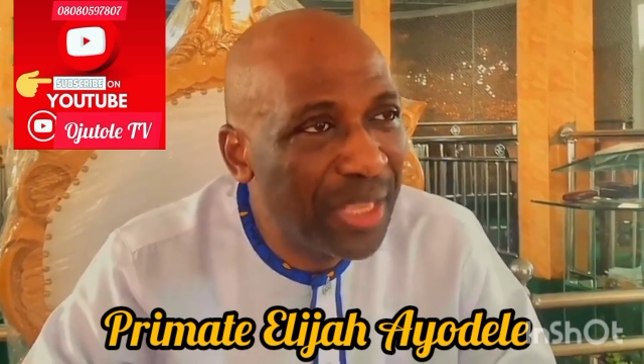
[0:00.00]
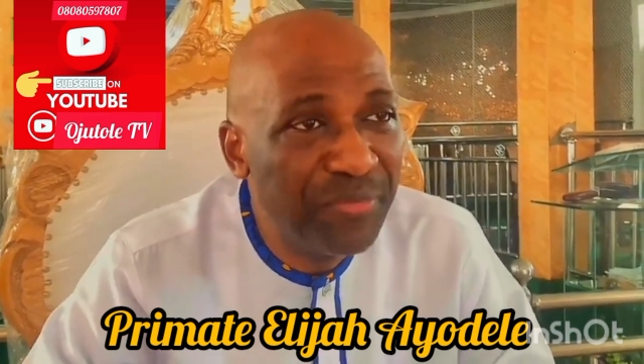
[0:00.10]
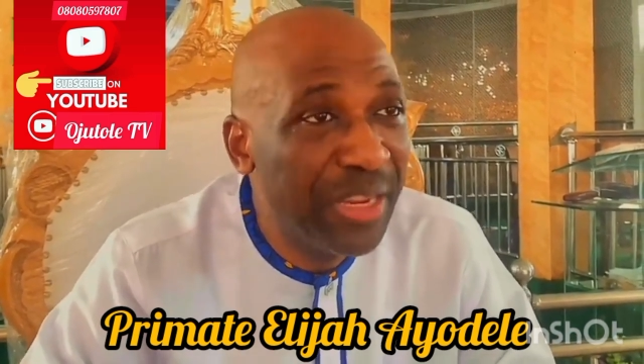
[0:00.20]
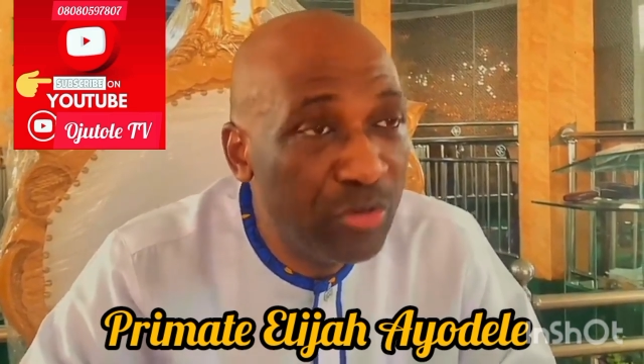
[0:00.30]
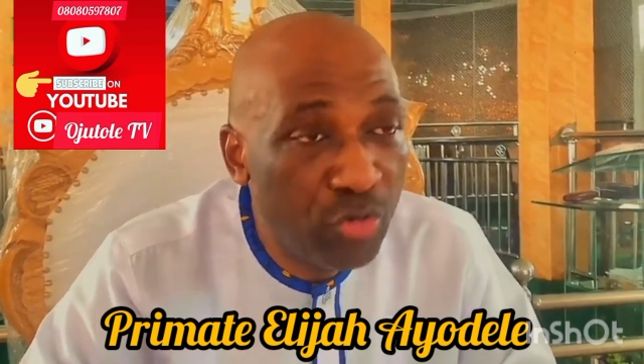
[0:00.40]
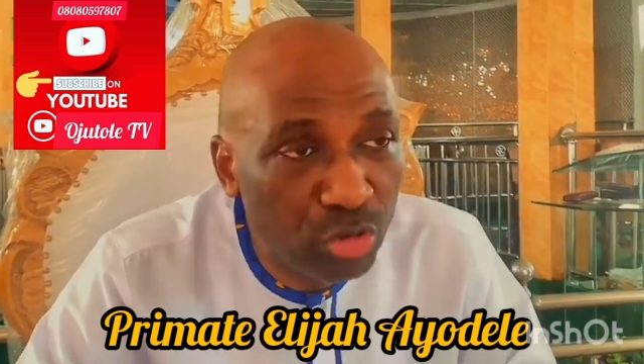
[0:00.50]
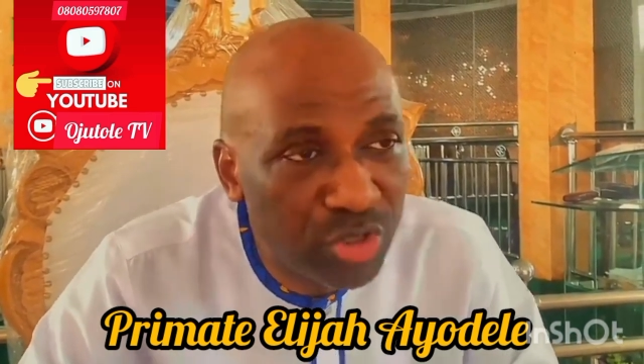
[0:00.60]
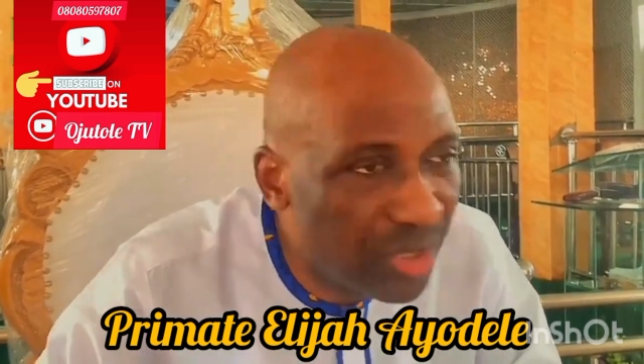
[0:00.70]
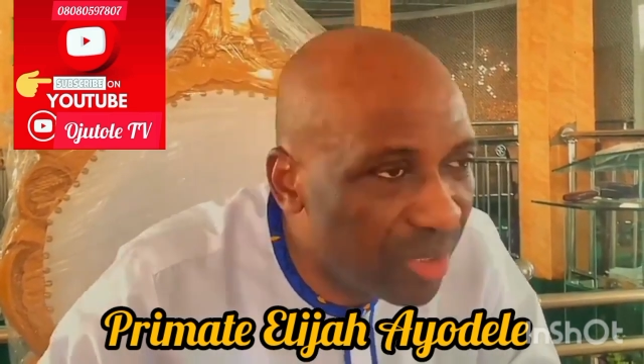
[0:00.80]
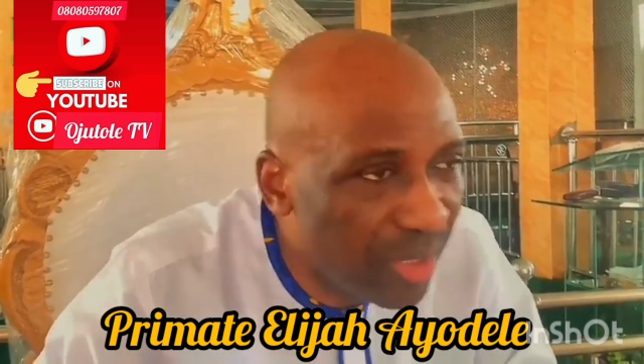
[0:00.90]
If they
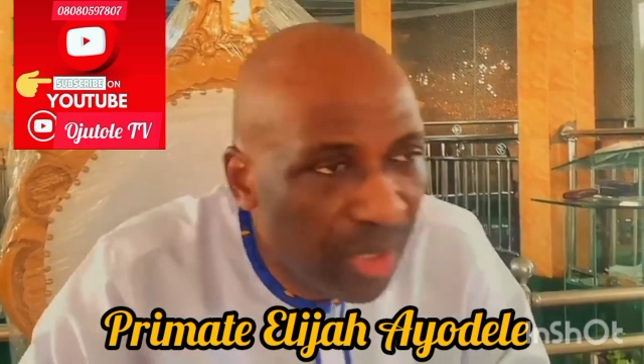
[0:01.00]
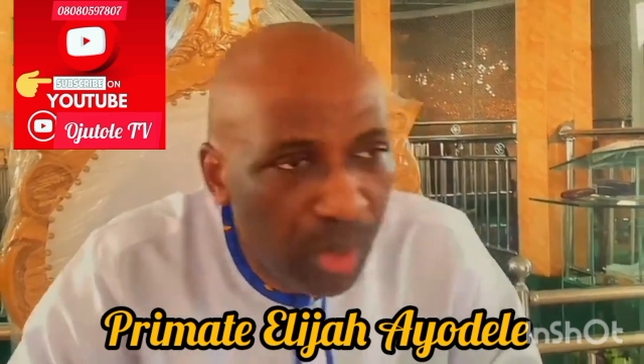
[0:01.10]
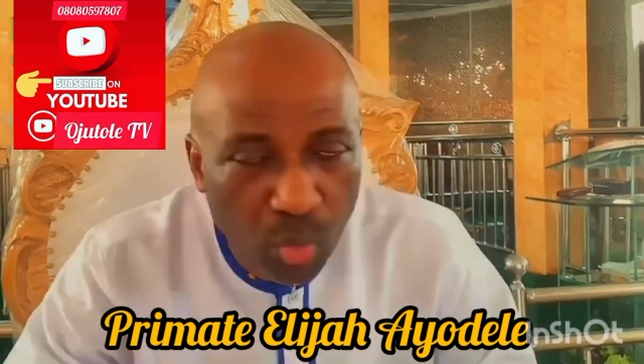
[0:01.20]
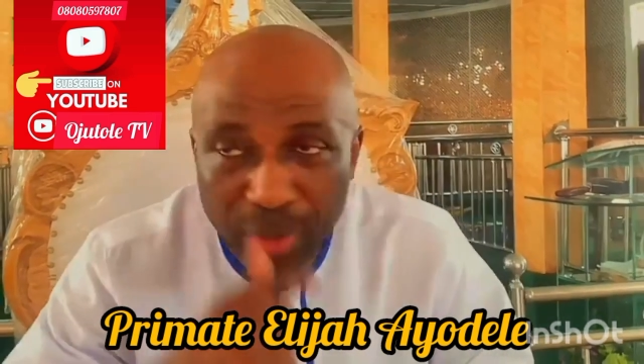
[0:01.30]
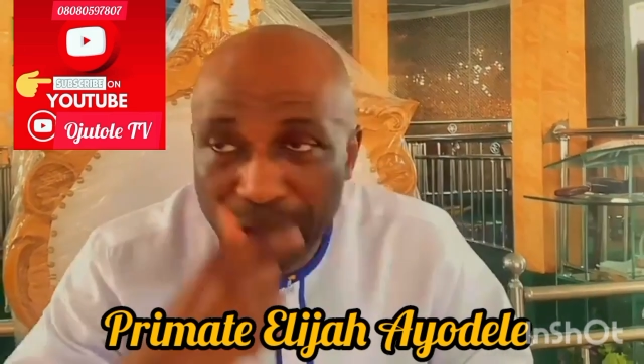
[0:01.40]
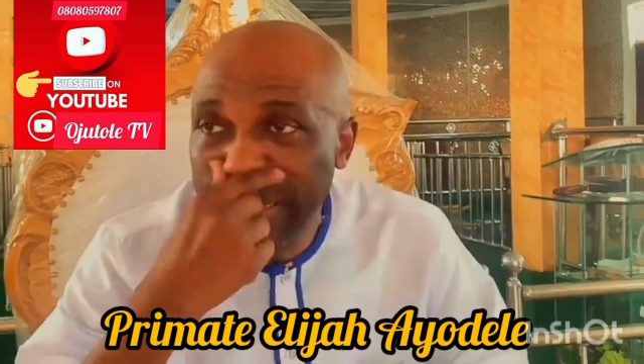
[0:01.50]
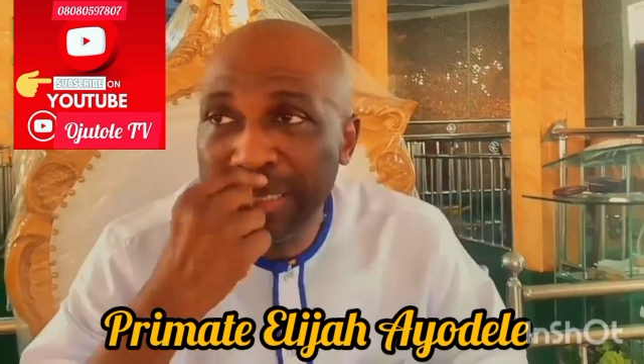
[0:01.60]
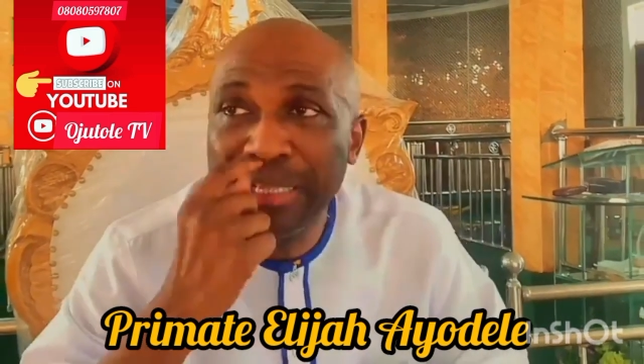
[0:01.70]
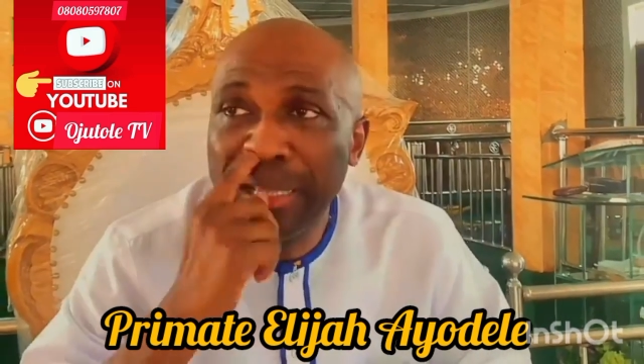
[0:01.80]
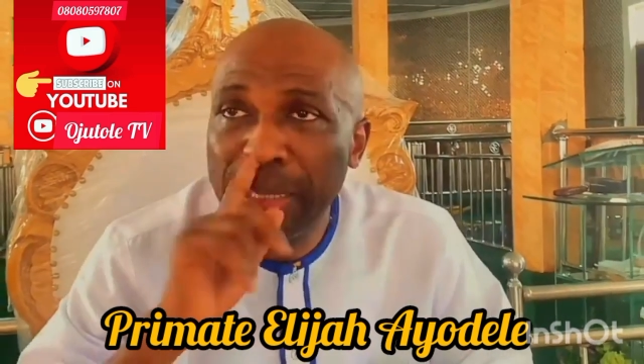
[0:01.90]
don't
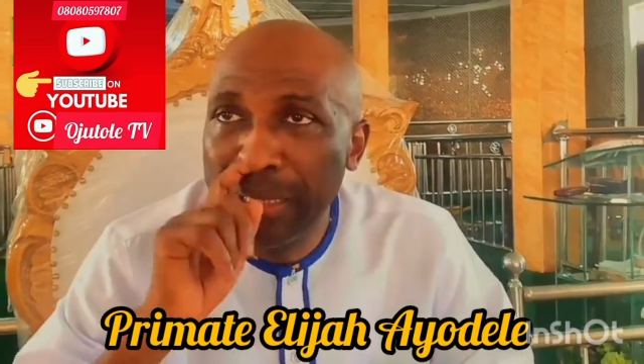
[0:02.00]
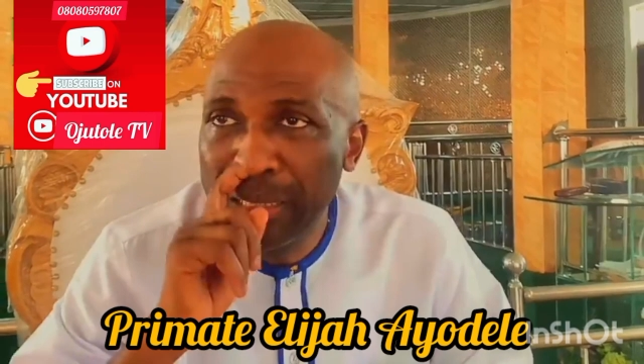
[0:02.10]
quickly,